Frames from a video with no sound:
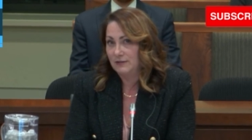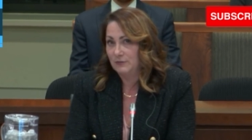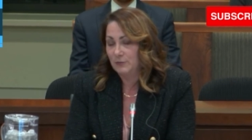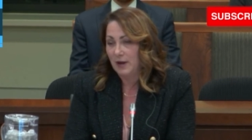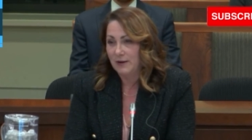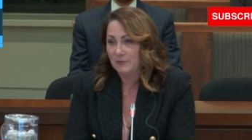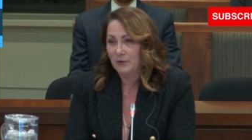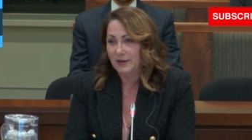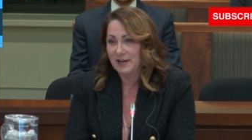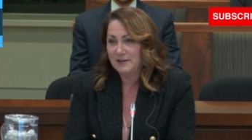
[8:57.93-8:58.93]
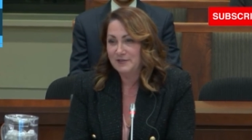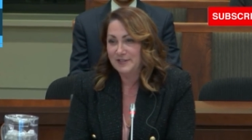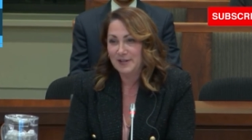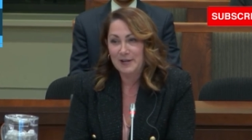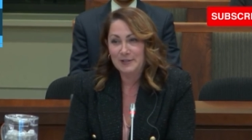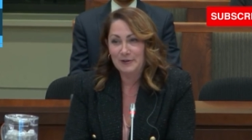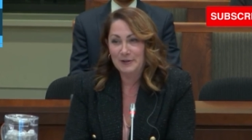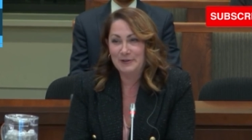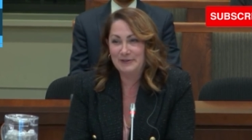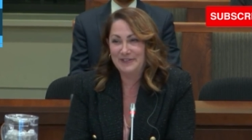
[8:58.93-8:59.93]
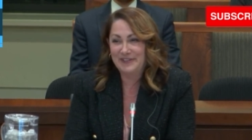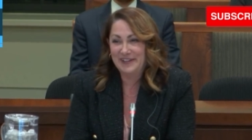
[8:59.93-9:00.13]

What kind of design are you referring to?